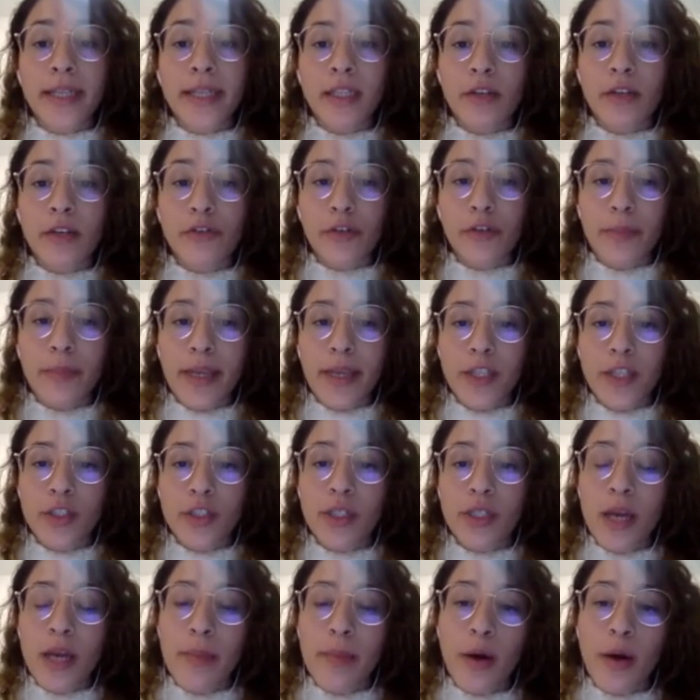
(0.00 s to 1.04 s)

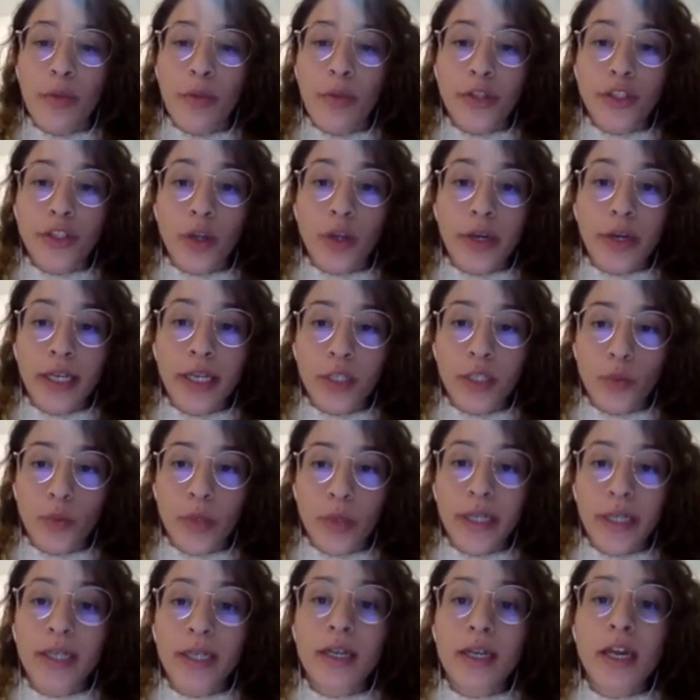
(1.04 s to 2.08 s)
information about the target
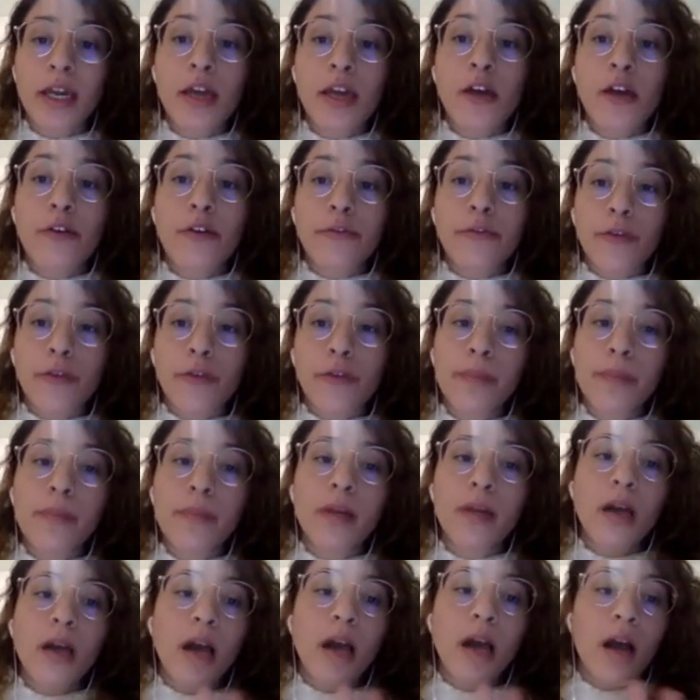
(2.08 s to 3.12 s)
word
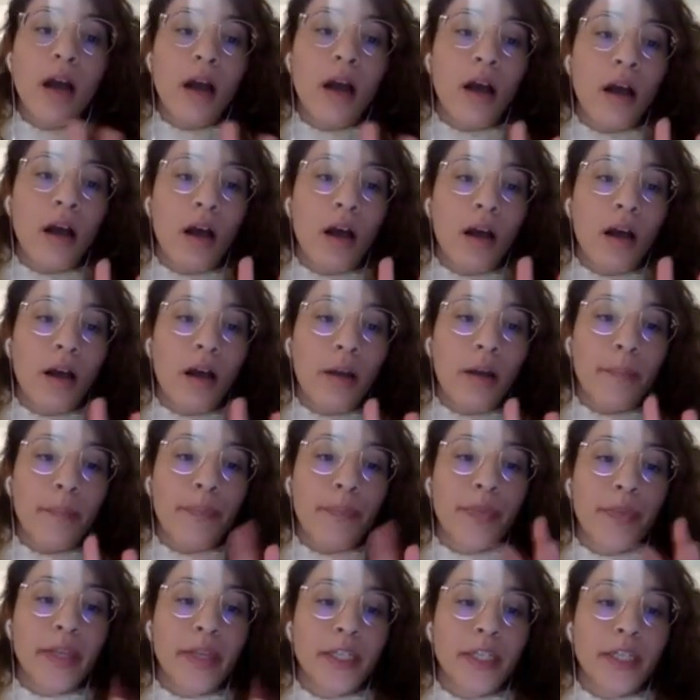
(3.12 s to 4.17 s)
from
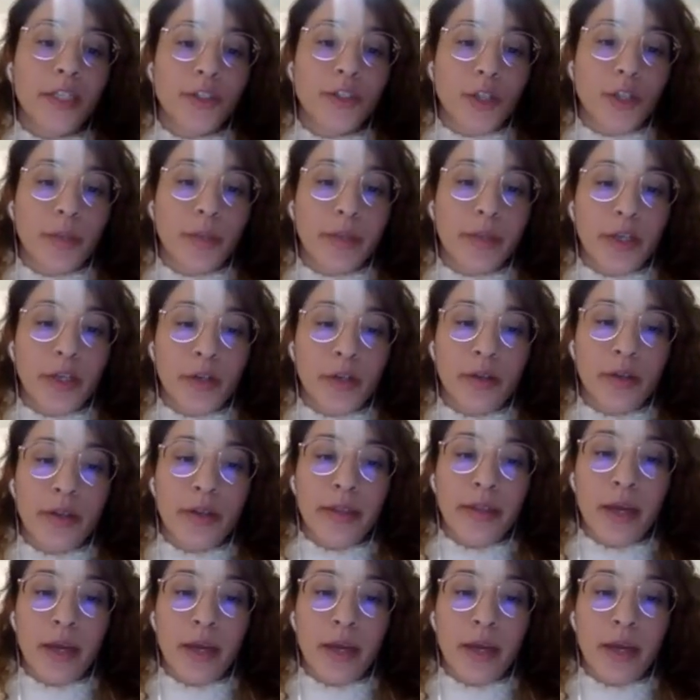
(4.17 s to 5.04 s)
the determiner that